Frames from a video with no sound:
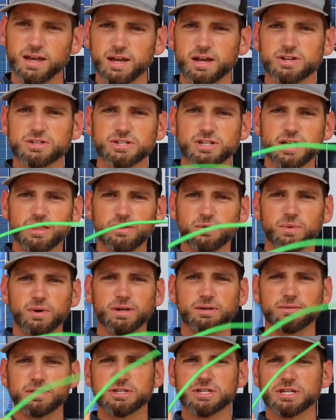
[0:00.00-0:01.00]
Here's another
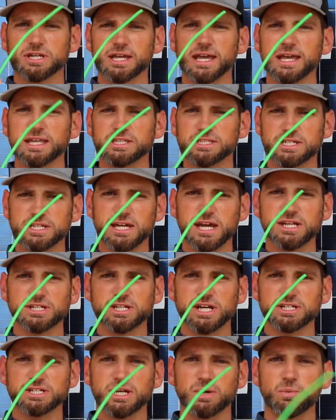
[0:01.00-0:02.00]
one. This is again
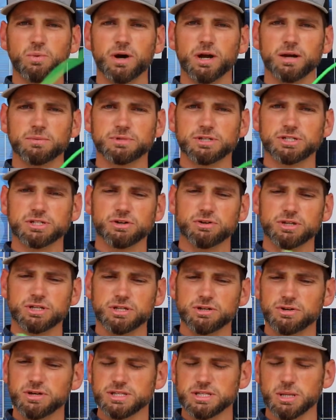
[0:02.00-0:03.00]
THHN wire. I'm just showing it
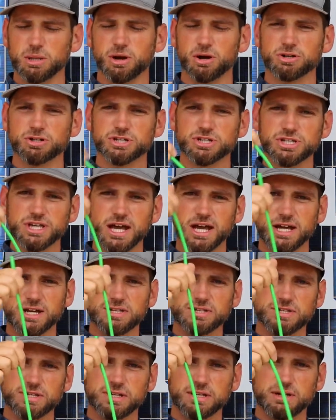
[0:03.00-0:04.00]
to you. It's a larger
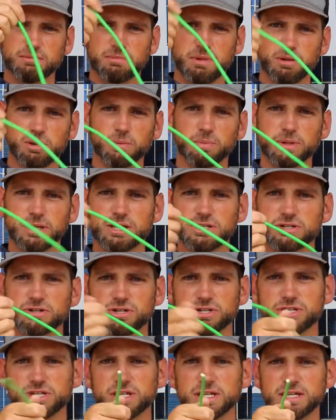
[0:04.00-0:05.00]
size, maybe a little bit easier
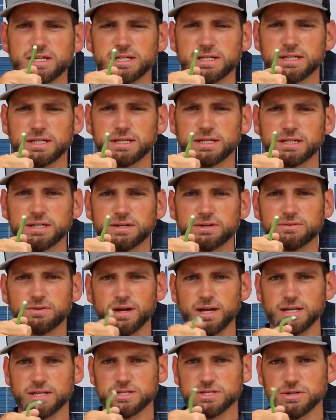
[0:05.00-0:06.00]
to see,
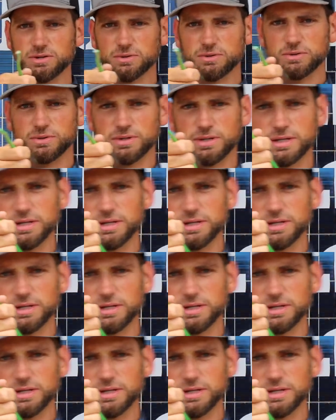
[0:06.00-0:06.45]
right? So